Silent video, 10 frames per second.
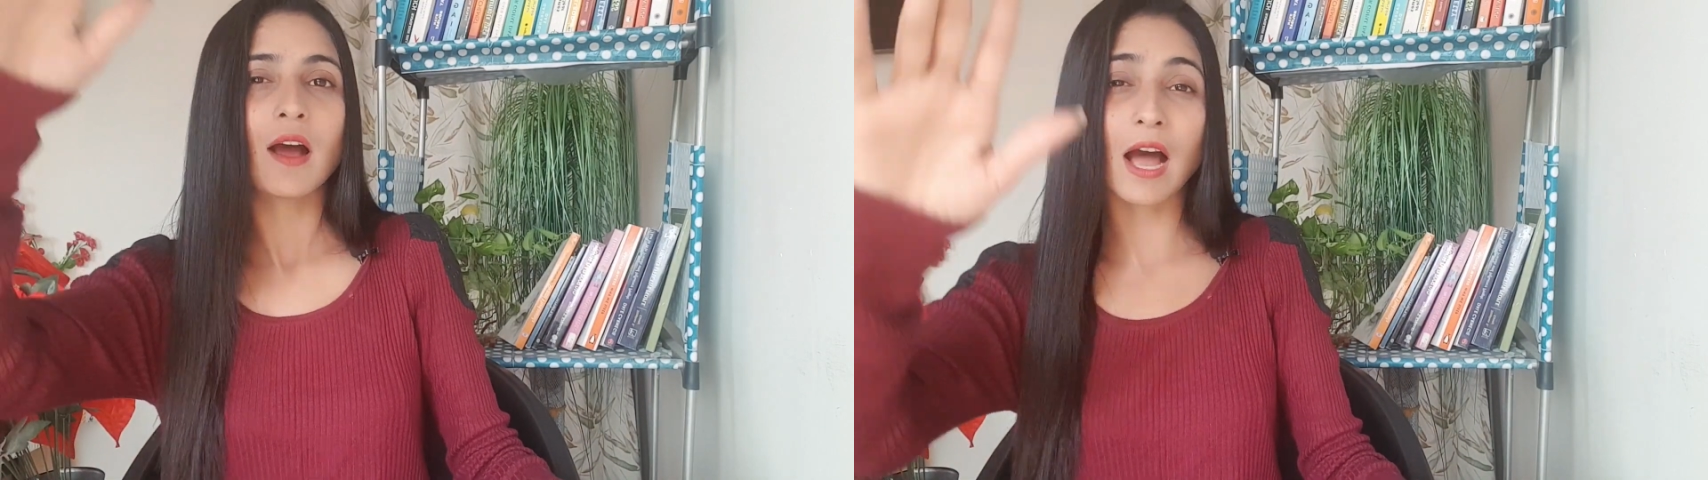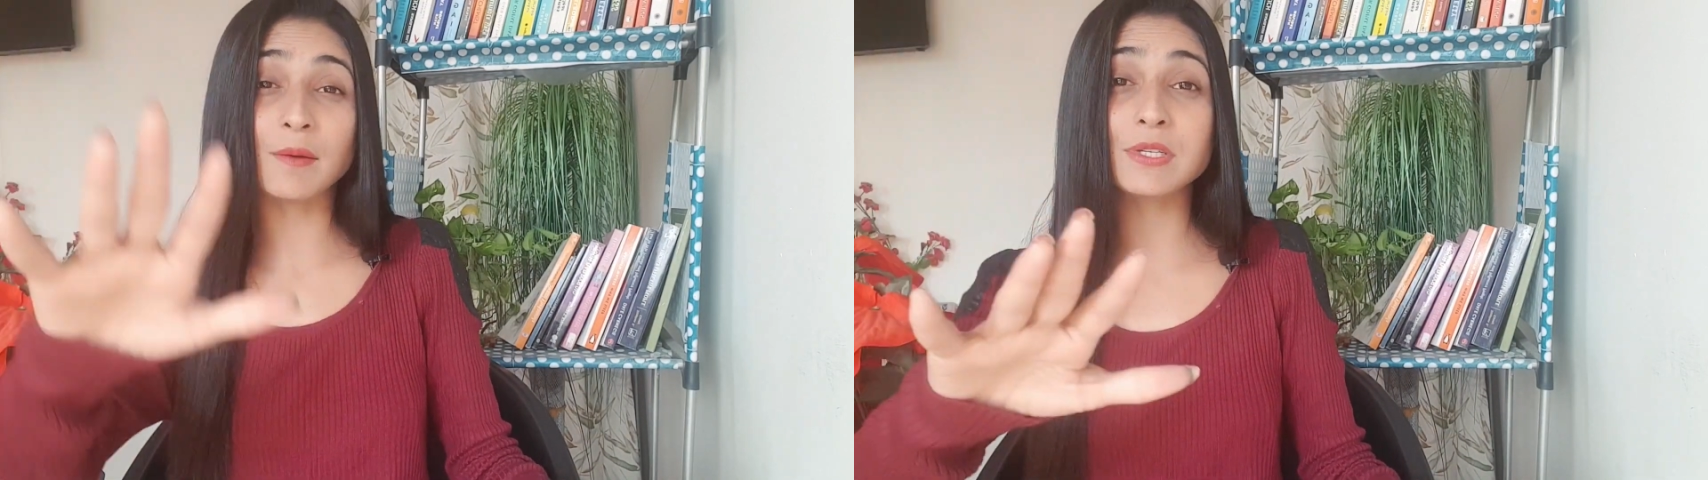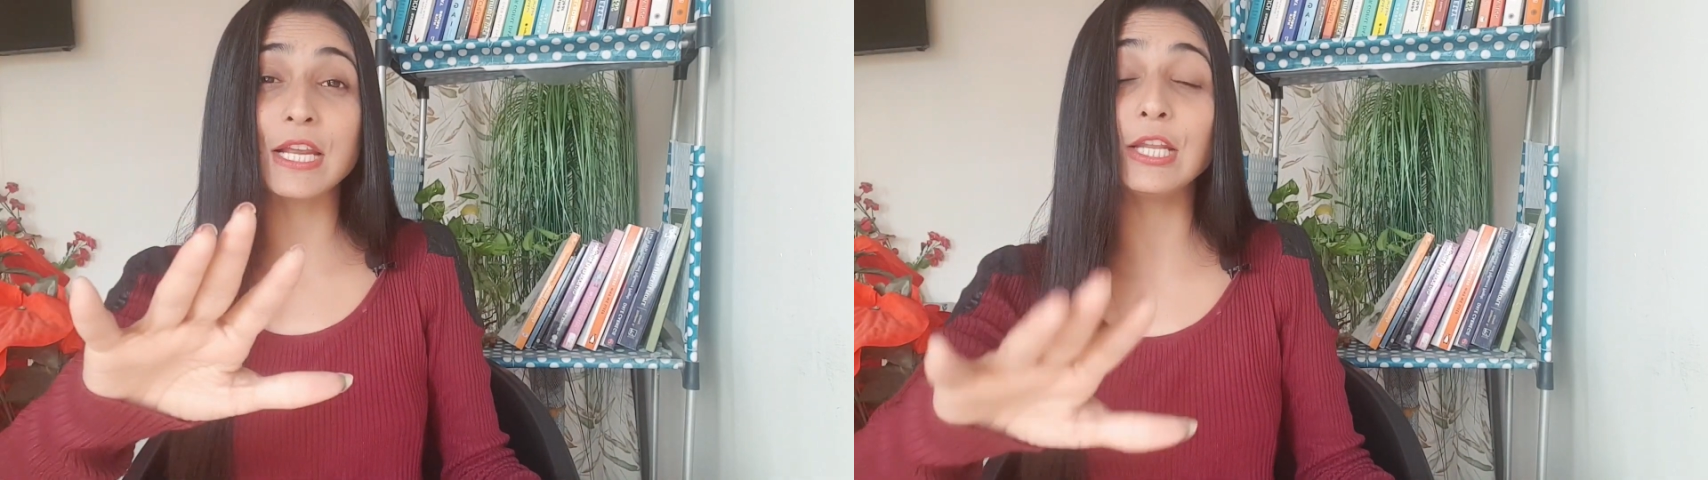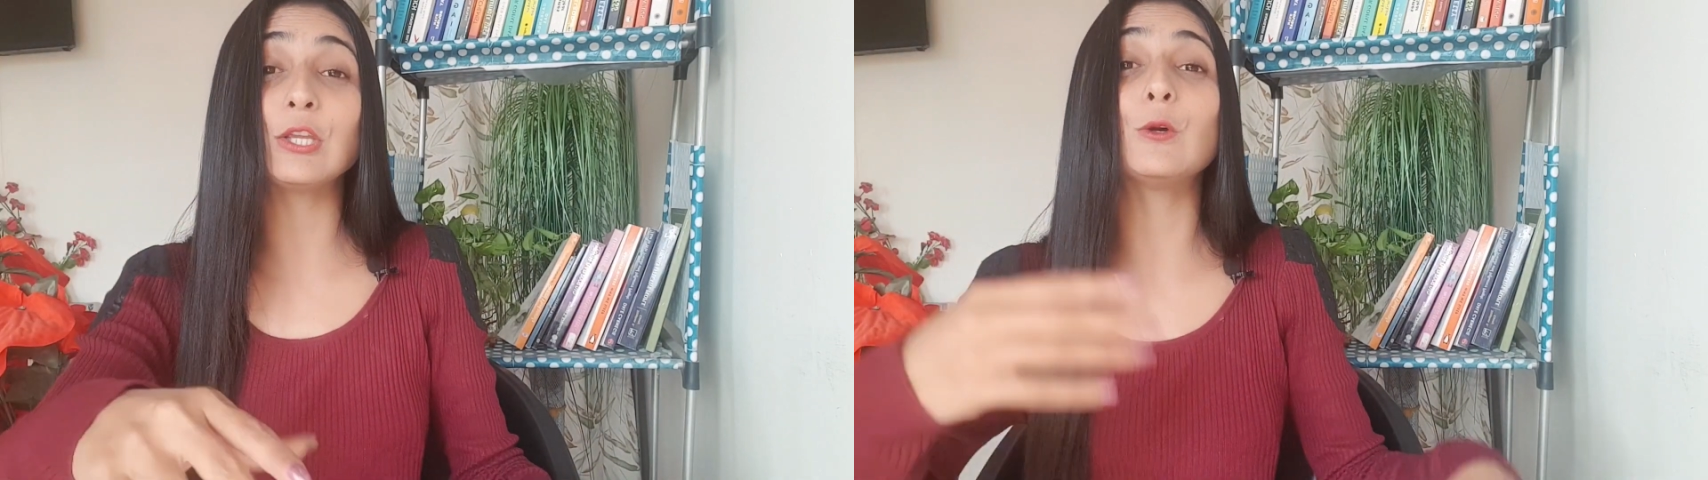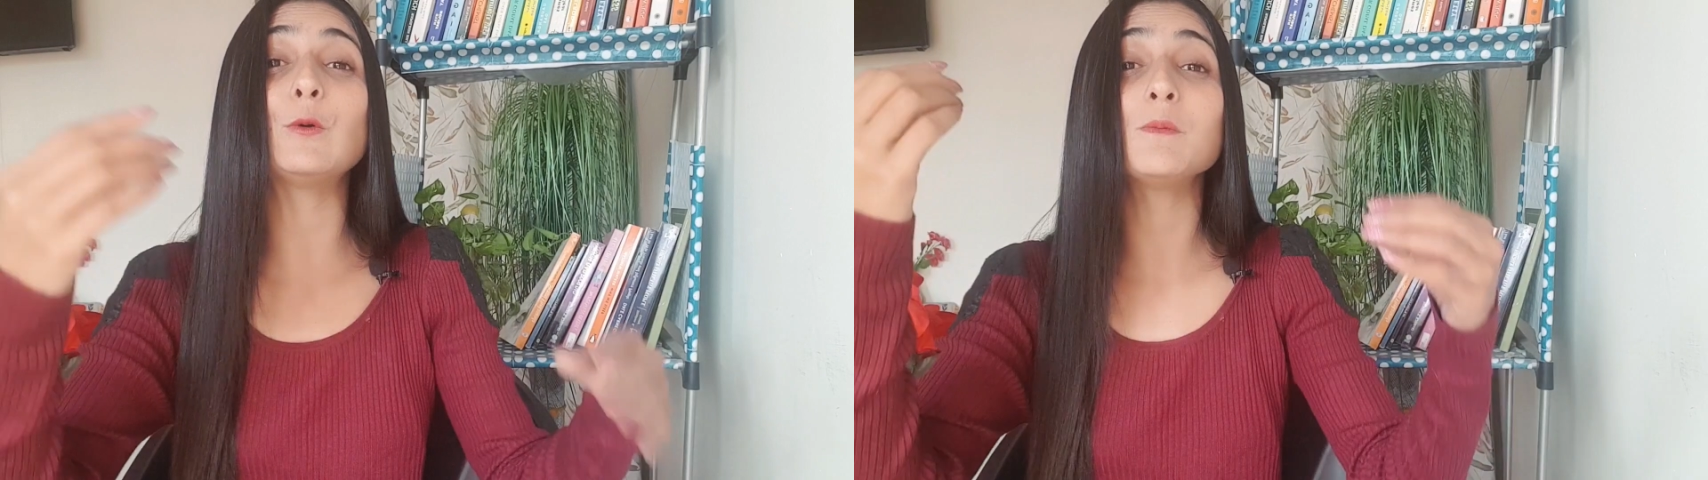I'm telling
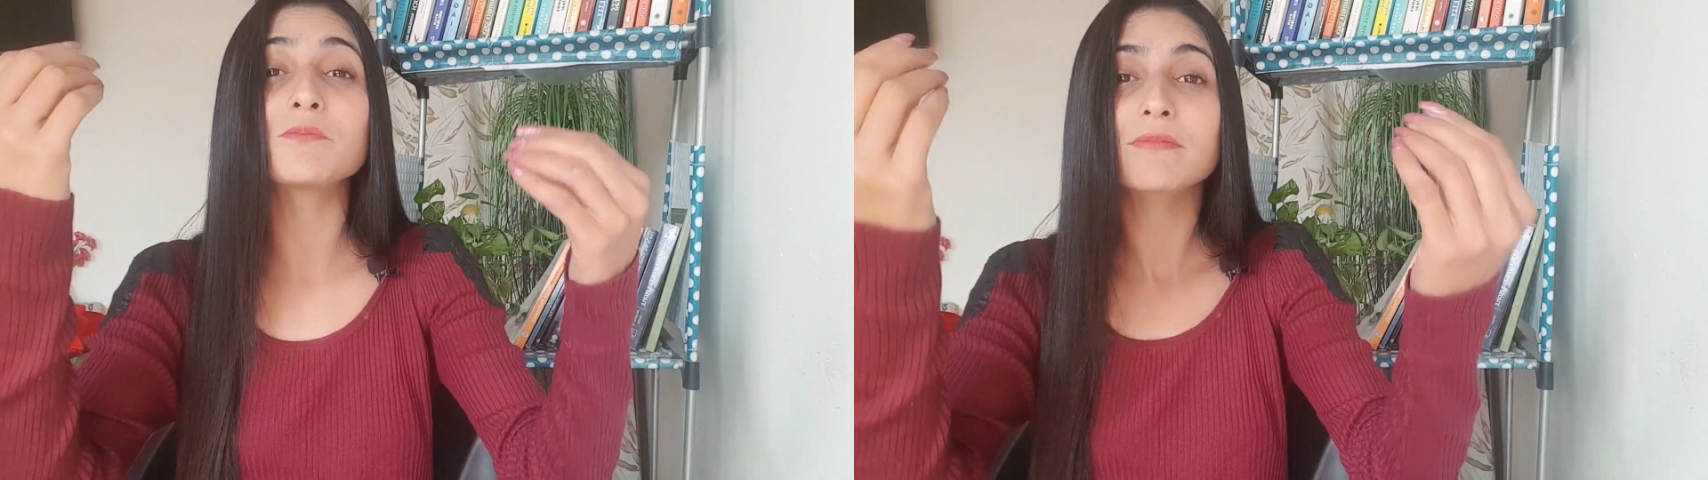you,